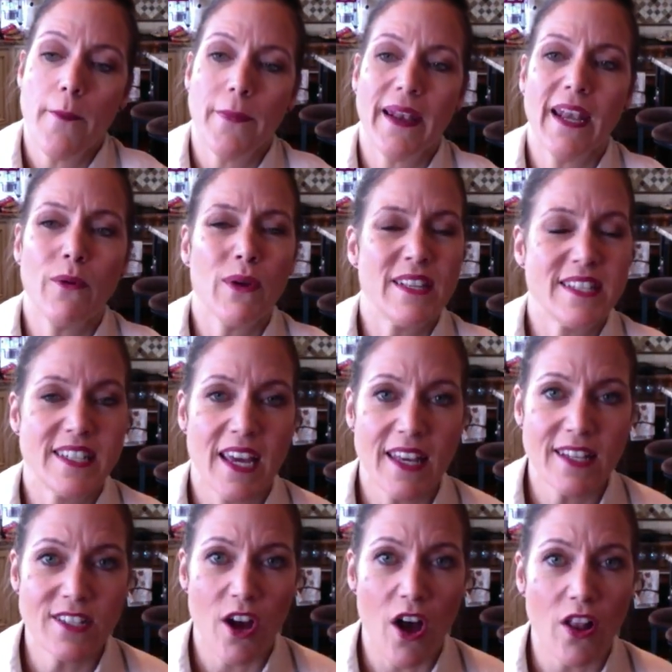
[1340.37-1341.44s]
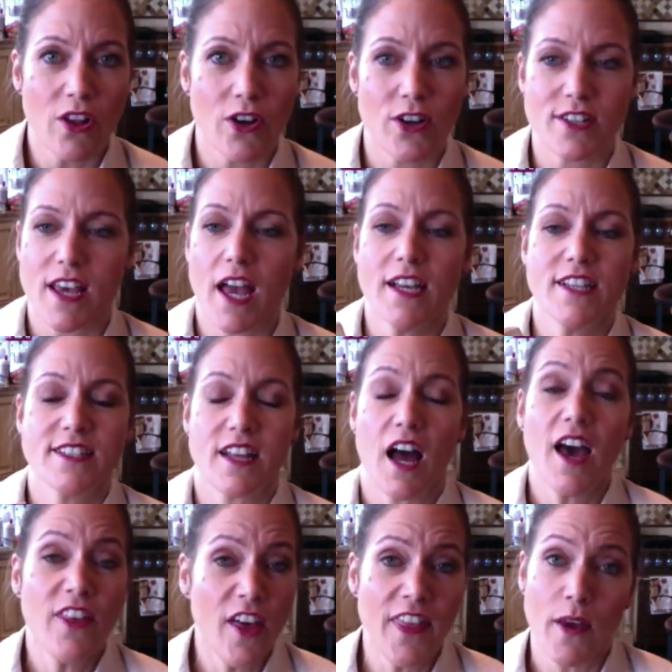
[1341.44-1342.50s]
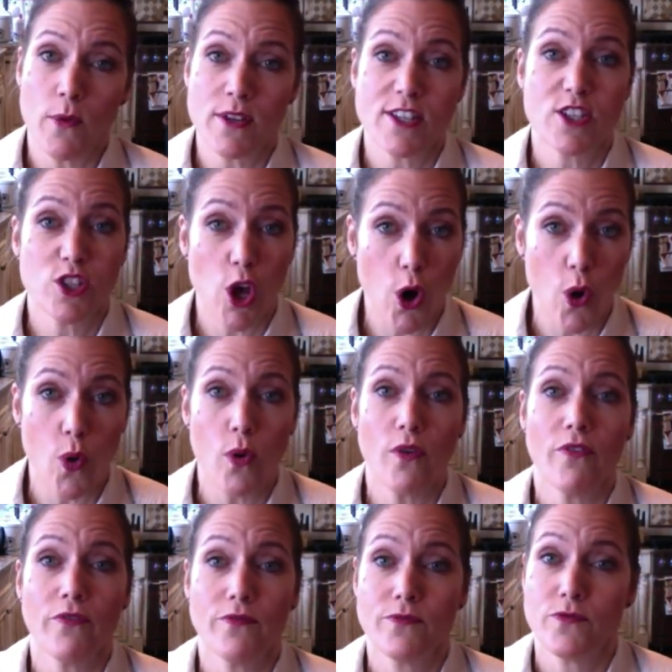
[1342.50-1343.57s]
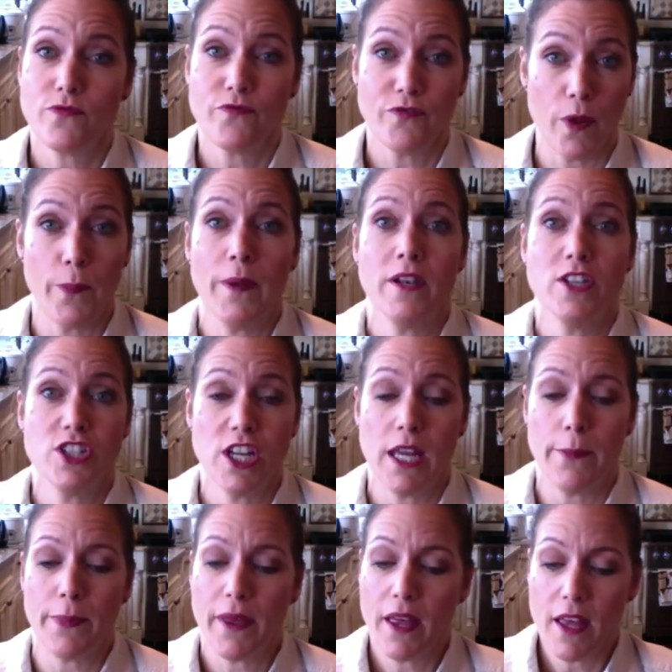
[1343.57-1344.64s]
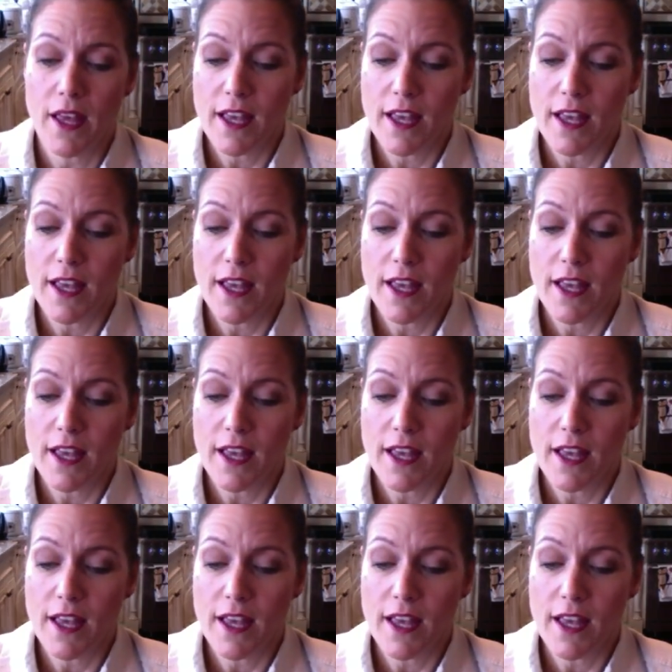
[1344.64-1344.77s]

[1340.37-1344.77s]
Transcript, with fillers: But anyways, $10. I thought that was so flippin' cheap.